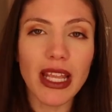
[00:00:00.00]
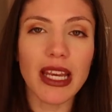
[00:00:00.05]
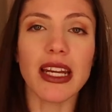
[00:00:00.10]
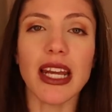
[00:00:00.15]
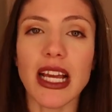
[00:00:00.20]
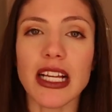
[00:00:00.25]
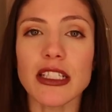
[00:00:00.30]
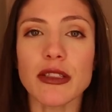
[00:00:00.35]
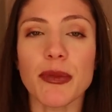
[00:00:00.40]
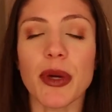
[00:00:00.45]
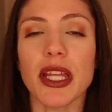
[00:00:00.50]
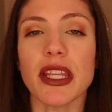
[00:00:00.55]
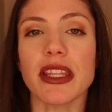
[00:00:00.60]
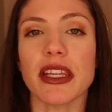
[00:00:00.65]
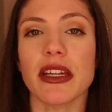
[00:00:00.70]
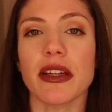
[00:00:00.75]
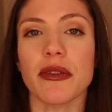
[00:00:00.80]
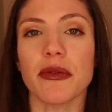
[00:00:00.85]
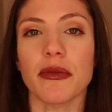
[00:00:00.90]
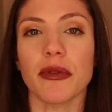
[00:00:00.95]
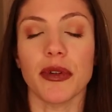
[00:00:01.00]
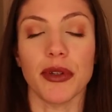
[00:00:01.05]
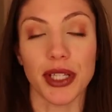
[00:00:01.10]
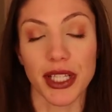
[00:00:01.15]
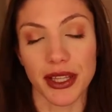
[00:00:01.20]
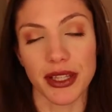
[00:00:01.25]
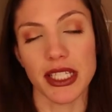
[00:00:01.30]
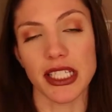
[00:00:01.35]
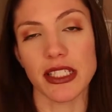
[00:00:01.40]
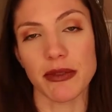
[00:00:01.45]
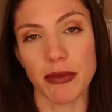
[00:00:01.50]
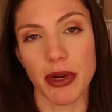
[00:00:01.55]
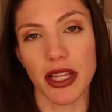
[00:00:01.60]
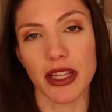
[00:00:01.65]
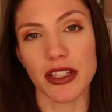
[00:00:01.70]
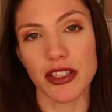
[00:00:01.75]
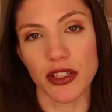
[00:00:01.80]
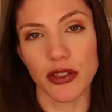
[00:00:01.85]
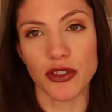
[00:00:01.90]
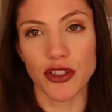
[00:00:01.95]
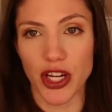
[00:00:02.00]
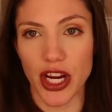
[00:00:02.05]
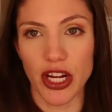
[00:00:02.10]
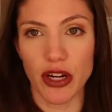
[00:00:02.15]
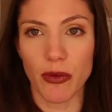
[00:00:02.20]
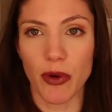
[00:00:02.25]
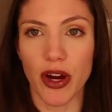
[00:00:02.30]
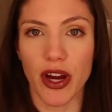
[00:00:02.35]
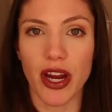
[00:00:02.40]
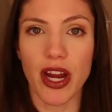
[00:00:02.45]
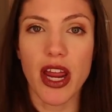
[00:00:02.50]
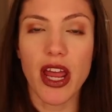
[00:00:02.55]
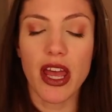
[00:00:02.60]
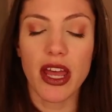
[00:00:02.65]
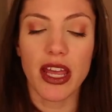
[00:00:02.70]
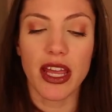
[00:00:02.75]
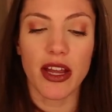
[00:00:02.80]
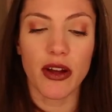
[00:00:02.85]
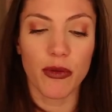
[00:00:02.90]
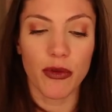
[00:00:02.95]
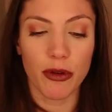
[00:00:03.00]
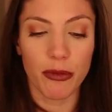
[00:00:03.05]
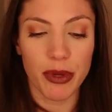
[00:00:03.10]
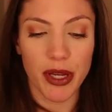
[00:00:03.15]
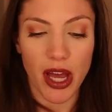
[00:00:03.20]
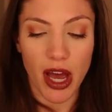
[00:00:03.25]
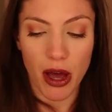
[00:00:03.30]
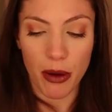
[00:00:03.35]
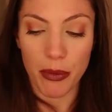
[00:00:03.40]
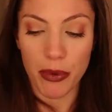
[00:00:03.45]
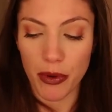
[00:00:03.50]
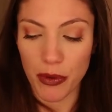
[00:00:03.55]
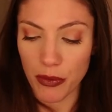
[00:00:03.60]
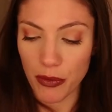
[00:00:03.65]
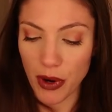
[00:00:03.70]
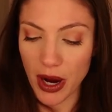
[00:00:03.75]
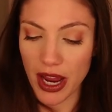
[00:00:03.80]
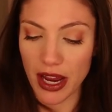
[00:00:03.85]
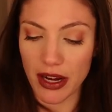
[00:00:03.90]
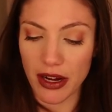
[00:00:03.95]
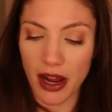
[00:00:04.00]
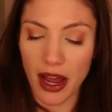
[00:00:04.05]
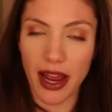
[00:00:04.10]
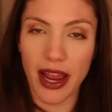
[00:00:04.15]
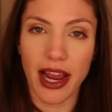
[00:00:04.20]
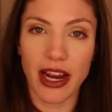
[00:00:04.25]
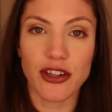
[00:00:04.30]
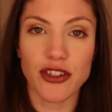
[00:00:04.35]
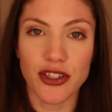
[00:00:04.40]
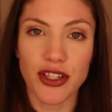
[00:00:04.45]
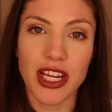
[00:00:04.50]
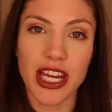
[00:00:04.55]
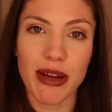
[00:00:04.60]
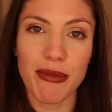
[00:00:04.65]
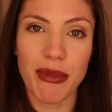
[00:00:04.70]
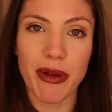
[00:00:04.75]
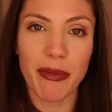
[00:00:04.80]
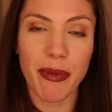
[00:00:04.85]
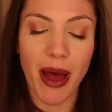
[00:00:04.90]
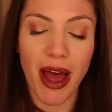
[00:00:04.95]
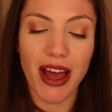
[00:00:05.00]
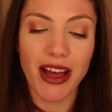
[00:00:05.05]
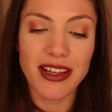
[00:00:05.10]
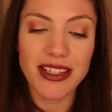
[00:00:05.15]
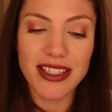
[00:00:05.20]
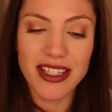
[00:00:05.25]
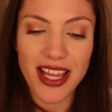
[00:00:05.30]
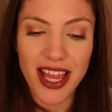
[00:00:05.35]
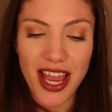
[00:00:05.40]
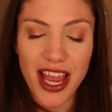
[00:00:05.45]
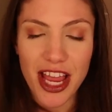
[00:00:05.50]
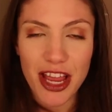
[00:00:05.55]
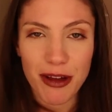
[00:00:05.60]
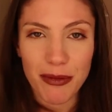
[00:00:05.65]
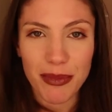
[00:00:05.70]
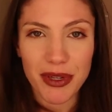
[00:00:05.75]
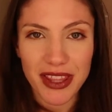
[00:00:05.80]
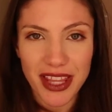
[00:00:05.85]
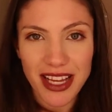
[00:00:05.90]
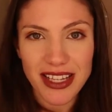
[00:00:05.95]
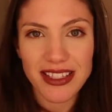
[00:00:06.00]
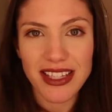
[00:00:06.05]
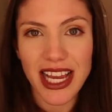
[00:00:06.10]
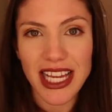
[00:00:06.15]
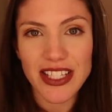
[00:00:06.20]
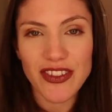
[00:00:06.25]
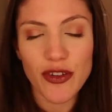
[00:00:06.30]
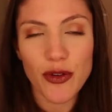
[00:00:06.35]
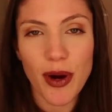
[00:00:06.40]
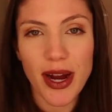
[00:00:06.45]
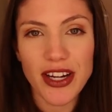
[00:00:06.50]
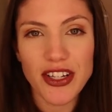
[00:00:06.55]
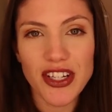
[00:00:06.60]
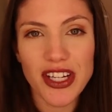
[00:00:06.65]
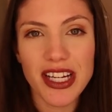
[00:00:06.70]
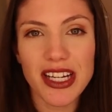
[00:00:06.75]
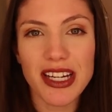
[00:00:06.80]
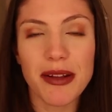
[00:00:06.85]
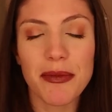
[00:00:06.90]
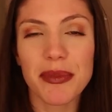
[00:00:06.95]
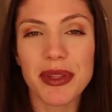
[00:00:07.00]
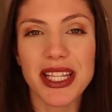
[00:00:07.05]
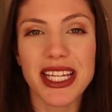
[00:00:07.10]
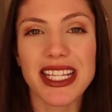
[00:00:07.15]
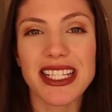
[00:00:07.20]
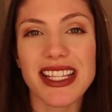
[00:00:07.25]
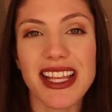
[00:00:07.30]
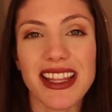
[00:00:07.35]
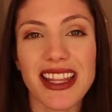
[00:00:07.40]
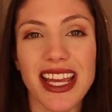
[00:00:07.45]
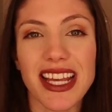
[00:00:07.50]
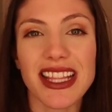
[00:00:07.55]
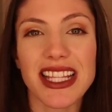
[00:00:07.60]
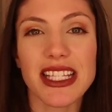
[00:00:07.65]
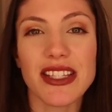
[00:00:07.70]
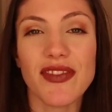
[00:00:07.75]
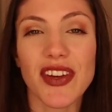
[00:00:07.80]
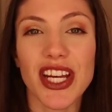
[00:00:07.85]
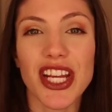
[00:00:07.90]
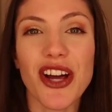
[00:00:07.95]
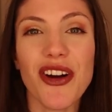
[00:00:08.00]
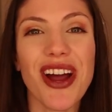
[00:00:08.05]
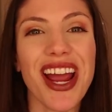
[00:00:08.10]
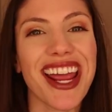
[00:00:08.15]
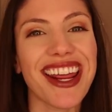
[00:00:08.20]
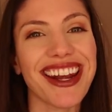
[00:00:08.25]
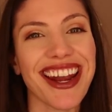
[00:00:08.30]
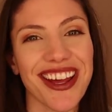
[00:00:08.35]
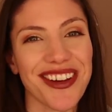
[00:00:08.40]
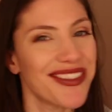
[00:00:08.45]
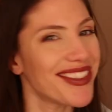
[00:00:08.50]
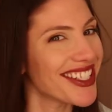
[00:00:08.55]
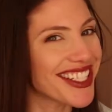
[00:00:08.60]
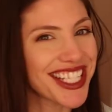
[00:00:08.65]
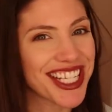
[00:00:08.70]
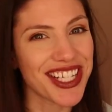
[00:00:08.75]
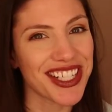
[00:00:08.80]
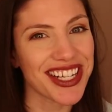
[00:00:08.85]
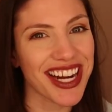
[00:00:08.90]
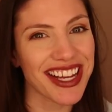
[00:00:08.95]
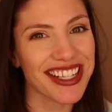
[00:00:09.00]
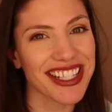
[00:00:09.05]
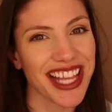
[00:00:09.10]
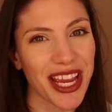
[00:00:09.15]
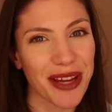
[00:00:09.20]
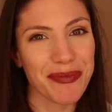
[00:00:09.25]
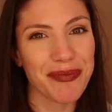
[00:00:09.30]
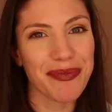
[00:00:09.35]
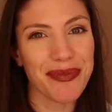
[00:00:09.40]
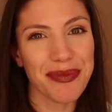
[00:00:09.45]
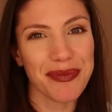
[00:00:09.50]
this month, so January, it will be up when I actually get my box. But thanks guys for watching. Please like this video, and I will see you next time.